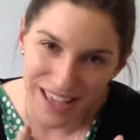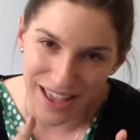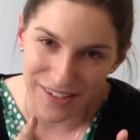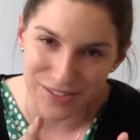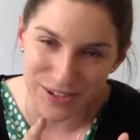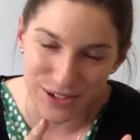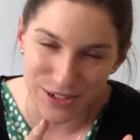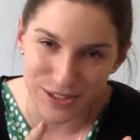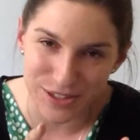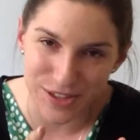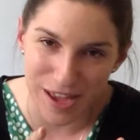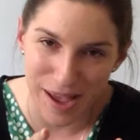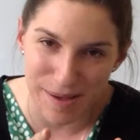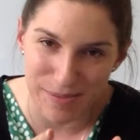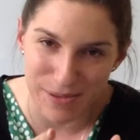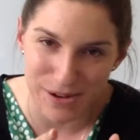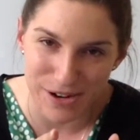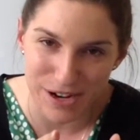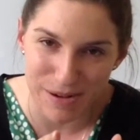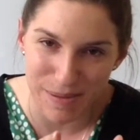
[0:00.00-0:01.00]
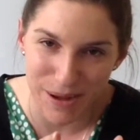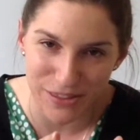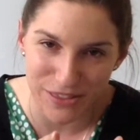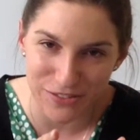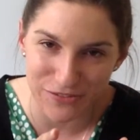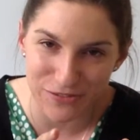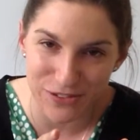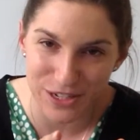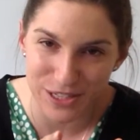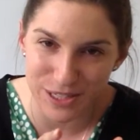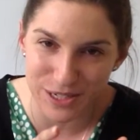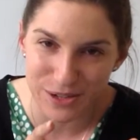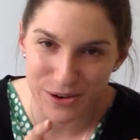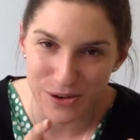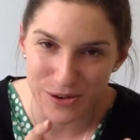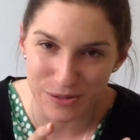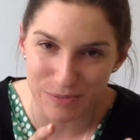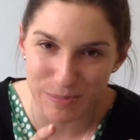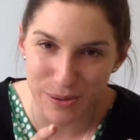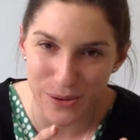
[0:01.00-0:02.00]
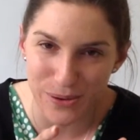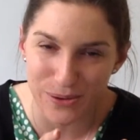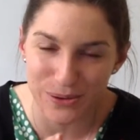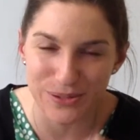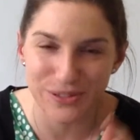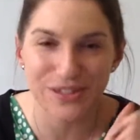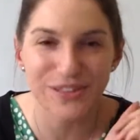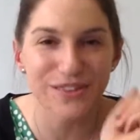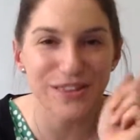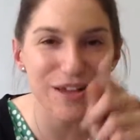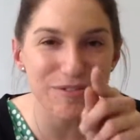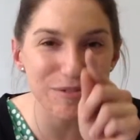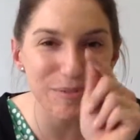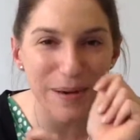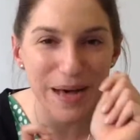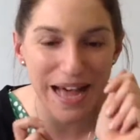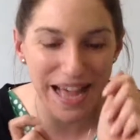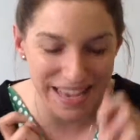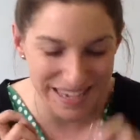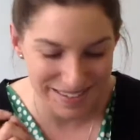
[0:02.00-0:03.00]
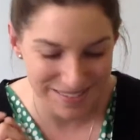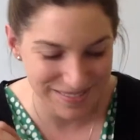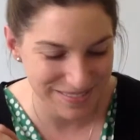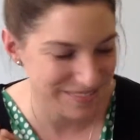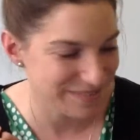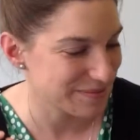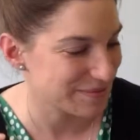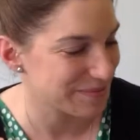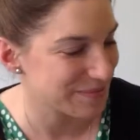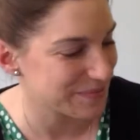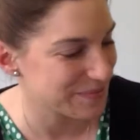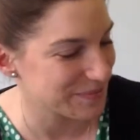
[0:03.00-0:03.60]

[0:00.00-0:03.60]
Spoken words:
Have a good time learning about the freezing cold poles. Love you, bye.